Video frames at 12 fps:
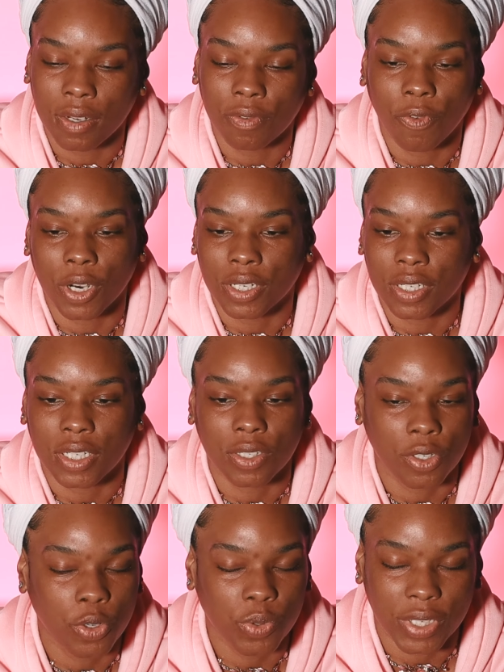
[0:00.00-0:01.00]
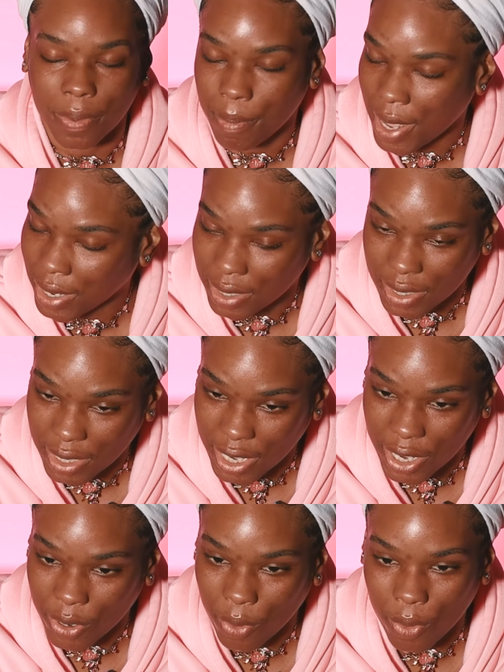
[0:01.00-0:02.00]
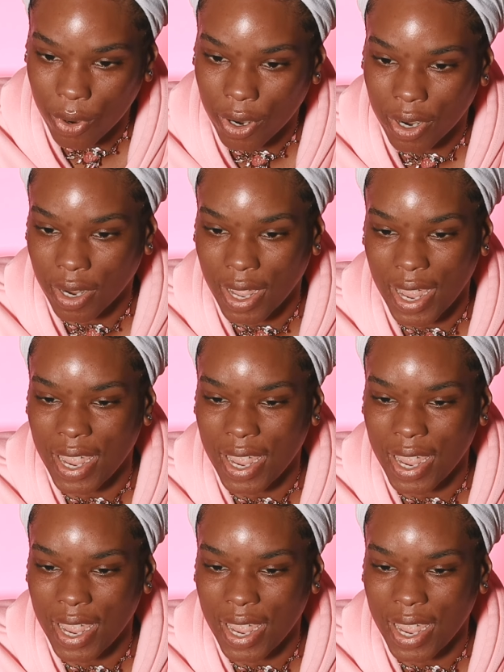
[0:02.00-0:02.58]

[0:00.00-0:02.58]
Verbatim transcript: versus using medicine or